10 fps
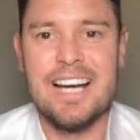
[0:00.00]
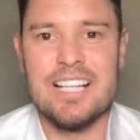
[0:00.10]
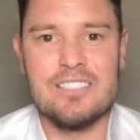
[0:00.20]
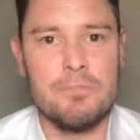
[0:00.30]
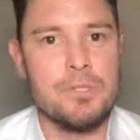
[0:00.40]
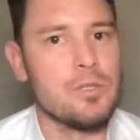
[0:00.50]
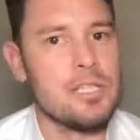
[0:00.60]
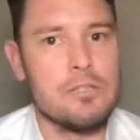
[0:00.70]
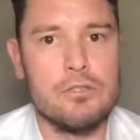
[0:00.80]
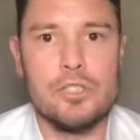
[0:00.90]
to build,
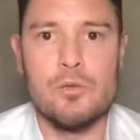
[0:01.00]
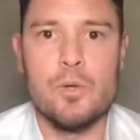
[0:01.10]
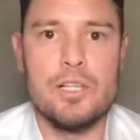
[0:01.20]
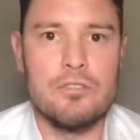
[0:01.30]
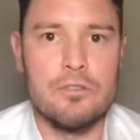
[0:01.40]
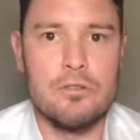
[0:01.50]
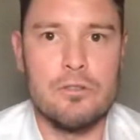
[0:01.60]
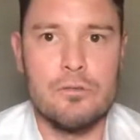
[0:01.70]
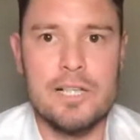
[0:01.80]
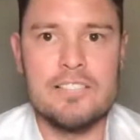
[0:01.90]
including weather and all
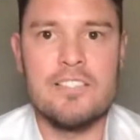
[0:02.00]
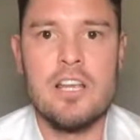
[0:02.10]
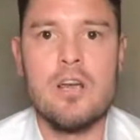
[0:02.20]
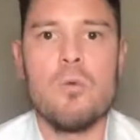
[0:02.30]
the rest.